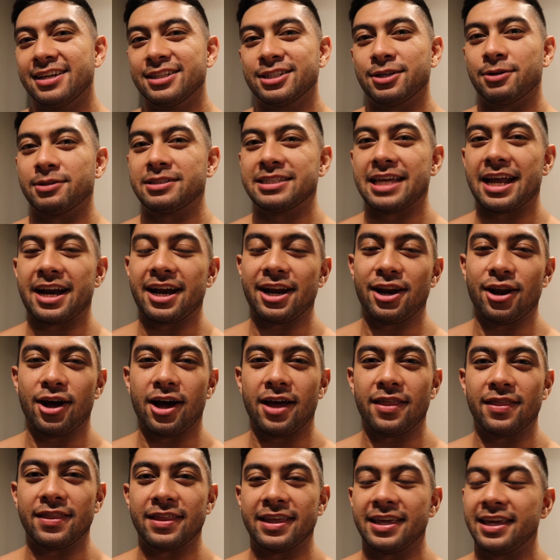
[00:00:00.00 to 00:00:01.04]
So it's Saturday
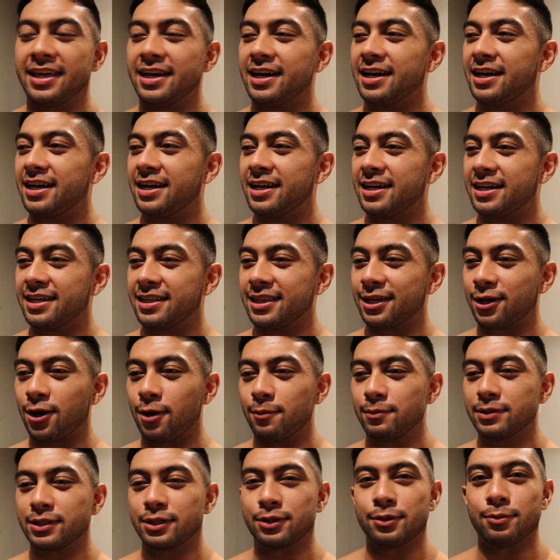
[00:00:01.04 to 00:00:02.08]
night, the
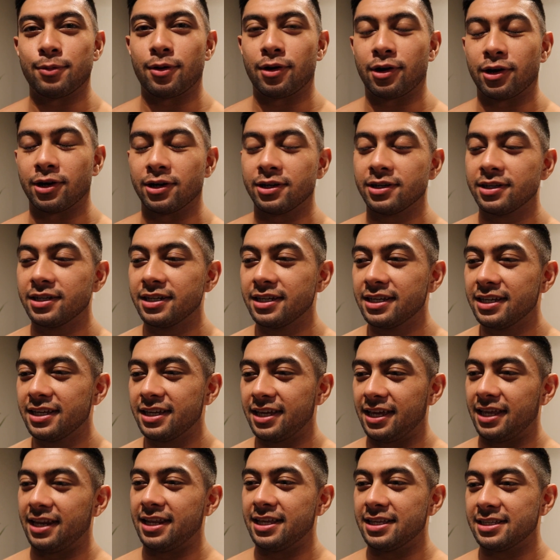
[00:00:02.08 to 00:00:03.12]
comp's tomorrow.
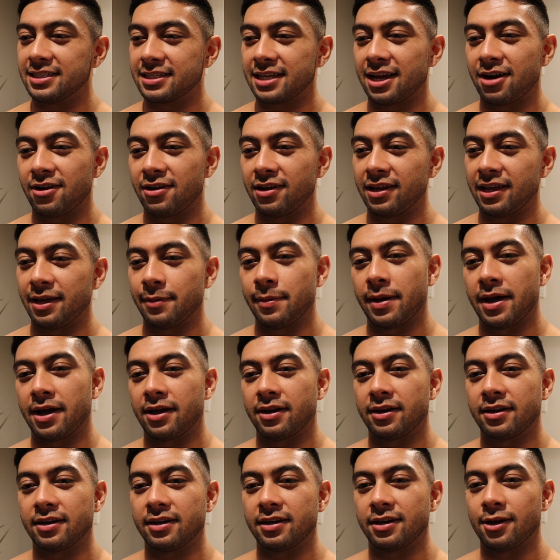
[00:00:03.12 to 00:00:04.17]
It is currently
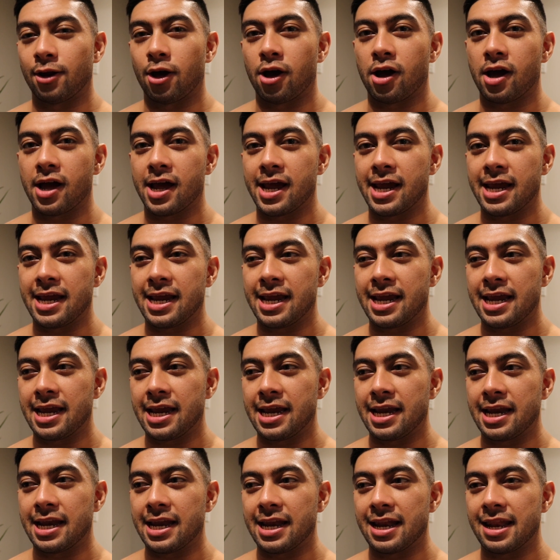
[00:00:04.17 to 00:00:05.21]
about
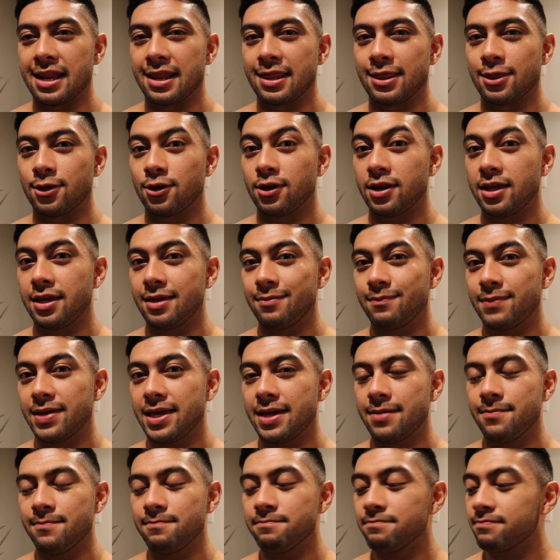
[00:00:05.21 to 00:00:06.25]
9:30
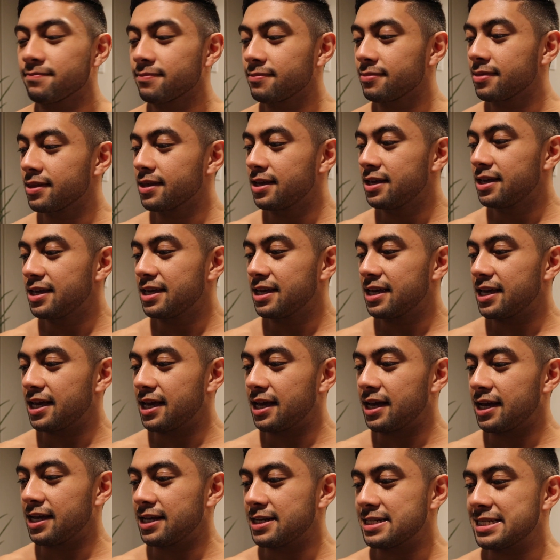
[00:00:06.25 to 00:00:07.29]
p.m.
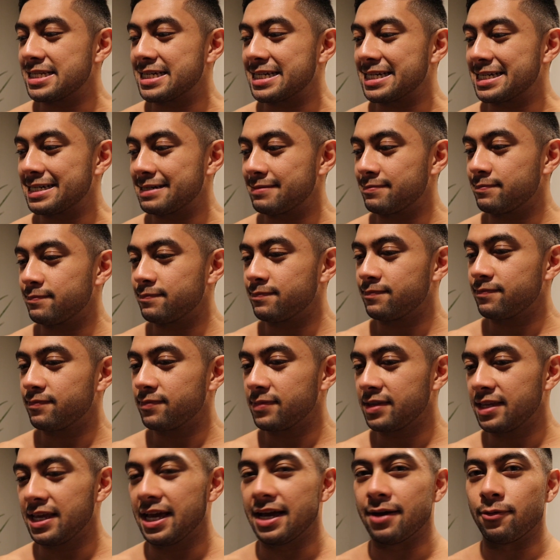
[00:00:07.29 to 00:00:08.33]
And
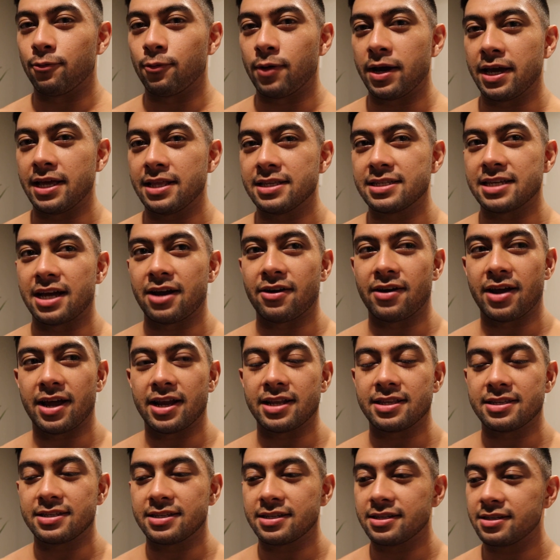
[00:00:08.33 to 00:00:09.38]
yeah, weigh-ins are
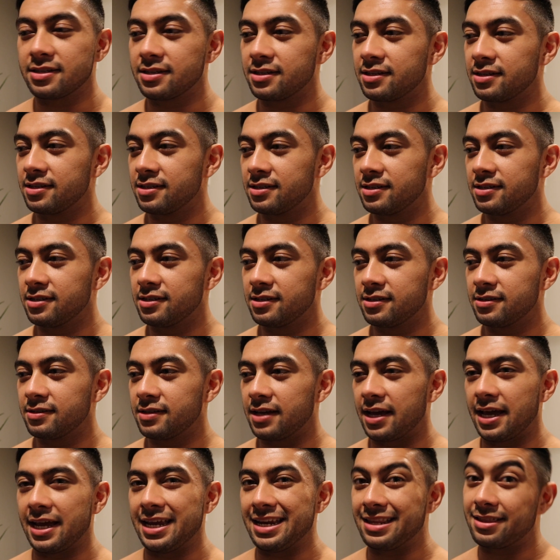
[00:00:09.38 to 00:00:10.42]
at
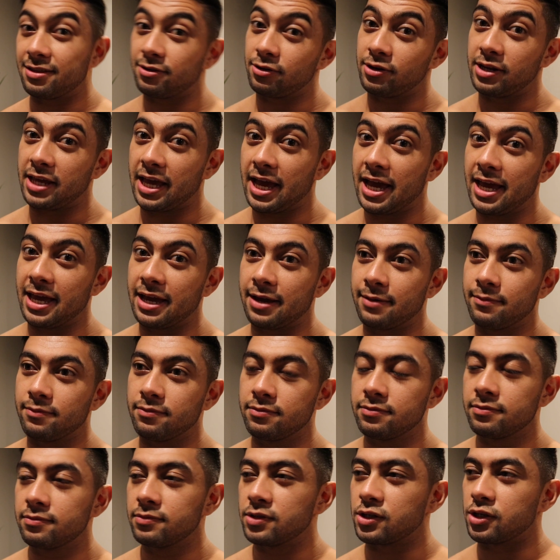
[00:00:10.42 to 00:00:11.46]
8:30
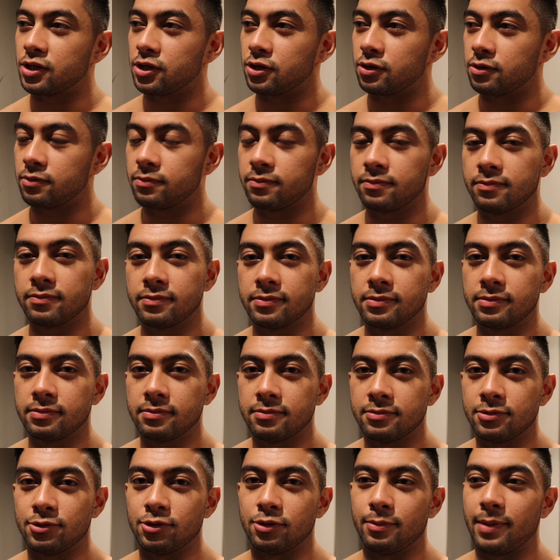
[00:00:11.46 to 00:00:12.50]
a.m. So
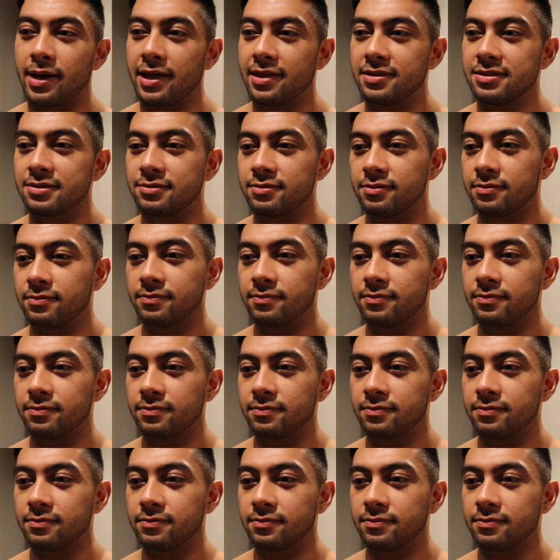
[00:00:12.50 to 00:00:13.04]
do the maths.